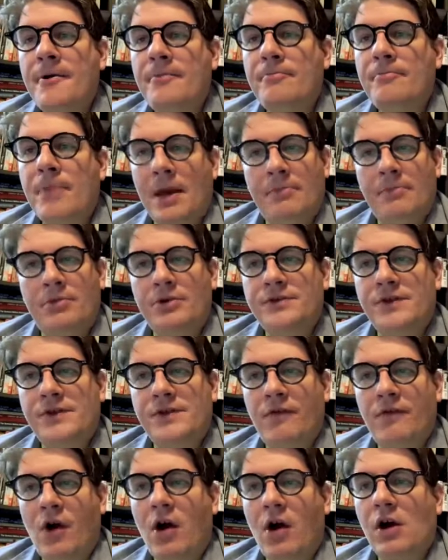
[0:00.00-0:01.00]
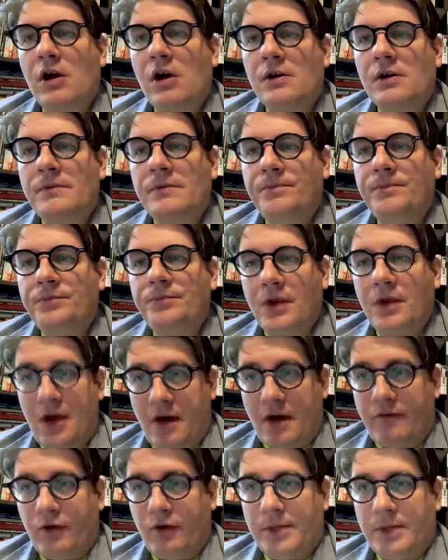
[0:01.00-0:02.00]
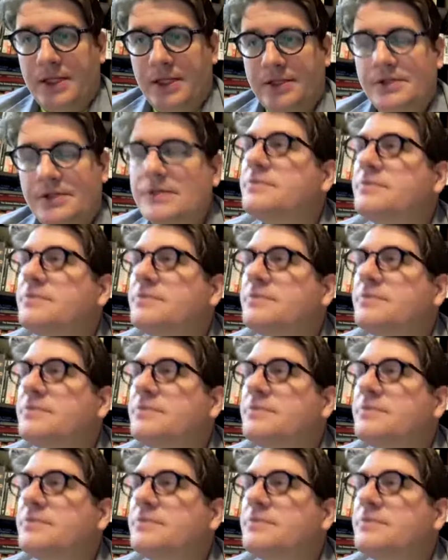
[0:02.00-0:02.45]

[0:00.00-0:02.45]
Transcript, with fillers: members of our government